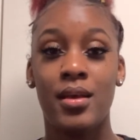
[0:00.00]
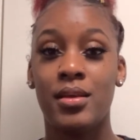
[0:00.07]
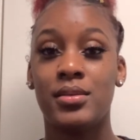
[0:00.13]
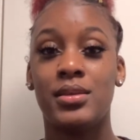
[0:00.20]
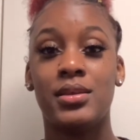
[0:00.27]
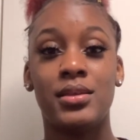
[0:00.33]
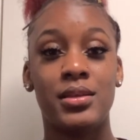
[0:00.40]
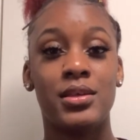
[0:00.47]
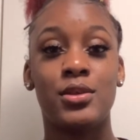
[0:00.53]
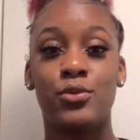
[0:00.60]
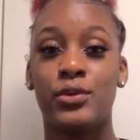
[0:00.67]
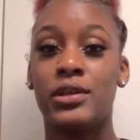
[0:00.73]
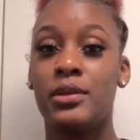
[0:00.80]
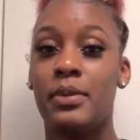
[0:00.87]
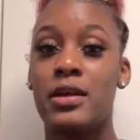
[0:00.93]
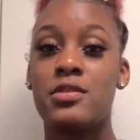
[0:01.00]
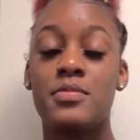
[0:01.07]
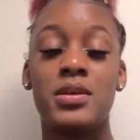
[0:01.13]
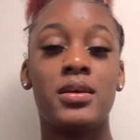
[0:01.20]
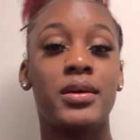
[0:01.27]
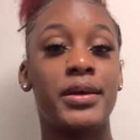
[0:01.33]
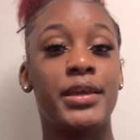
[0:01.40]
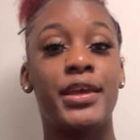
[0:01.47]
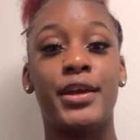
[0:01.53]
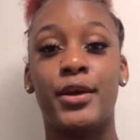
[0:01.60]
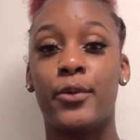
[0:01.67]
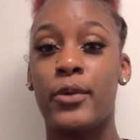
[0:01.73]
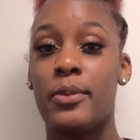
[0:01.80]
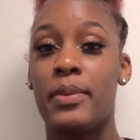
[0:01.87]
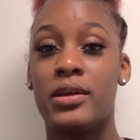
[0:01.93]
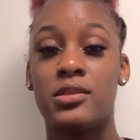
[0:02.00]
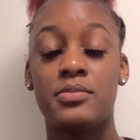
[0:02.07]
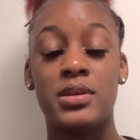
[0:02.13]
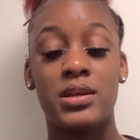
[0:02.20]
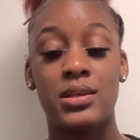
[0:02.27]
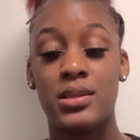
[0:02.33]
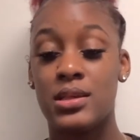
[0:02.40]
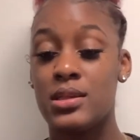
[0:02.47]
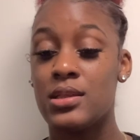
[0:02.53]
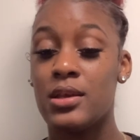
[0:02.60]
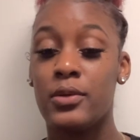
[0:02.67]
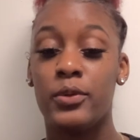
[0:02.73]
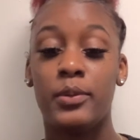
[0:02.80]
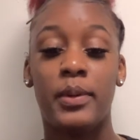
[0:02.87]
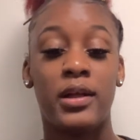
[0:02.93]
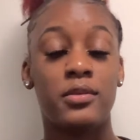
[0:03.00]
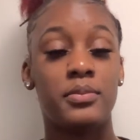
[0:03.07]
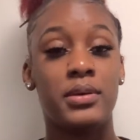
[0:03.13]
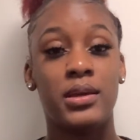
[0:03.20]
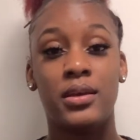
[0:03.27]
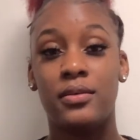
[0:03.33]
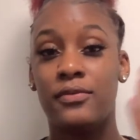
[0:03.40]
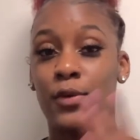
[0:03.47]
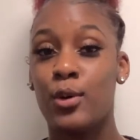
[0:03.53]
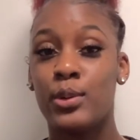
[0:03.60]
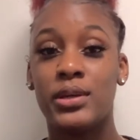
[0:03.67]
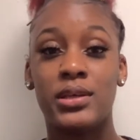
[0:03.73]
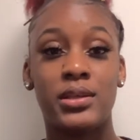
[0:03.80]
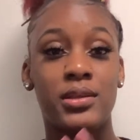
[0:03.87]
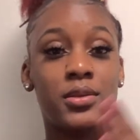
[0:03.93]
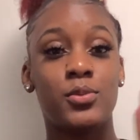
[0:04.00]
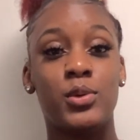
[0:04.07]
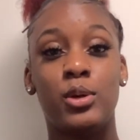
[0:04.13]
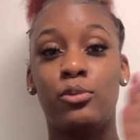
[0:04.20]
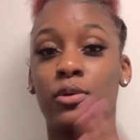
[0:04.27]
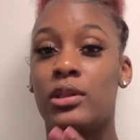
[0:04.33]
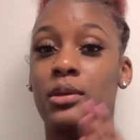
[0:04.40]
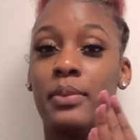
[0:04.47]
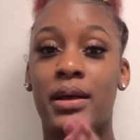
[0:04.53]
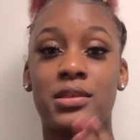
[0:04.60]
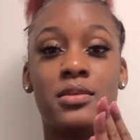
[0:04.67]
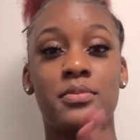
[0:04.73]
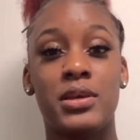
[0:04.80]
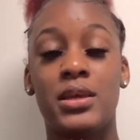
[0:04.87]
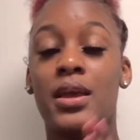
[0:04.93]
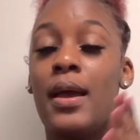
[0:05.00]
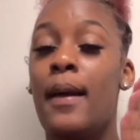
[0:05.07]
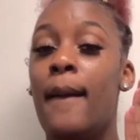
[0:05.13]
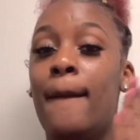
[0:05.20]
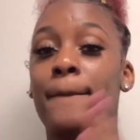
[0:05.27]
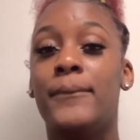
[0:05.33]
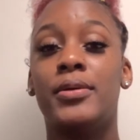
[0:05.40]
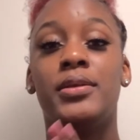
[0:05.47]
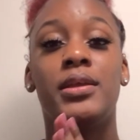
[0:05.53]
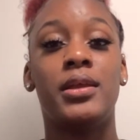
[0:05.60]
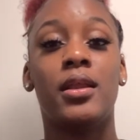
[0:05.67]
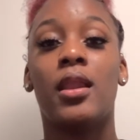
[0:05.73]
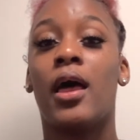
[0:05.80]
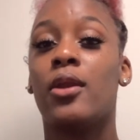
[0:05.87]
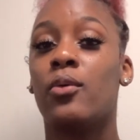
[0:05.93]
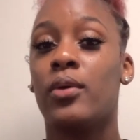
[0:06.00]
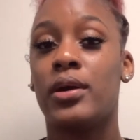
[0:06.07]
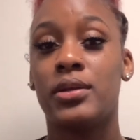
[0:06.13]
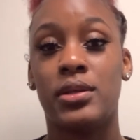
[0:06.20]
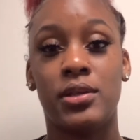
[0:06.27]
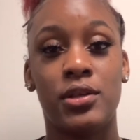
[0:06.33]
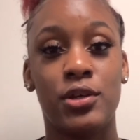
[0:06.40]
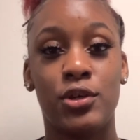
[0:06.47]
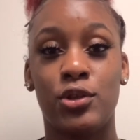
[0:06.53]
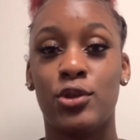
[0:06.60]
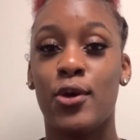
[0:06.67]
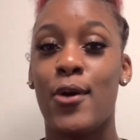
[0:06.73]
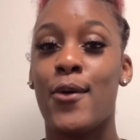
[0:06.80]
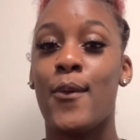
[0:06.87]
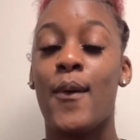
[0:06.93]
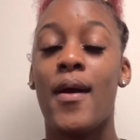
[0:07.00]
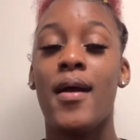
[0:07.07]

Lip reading: this is really about to be a good year. We about to be consistent. We about to be focused. We really about to be putting in a lot of work this year. So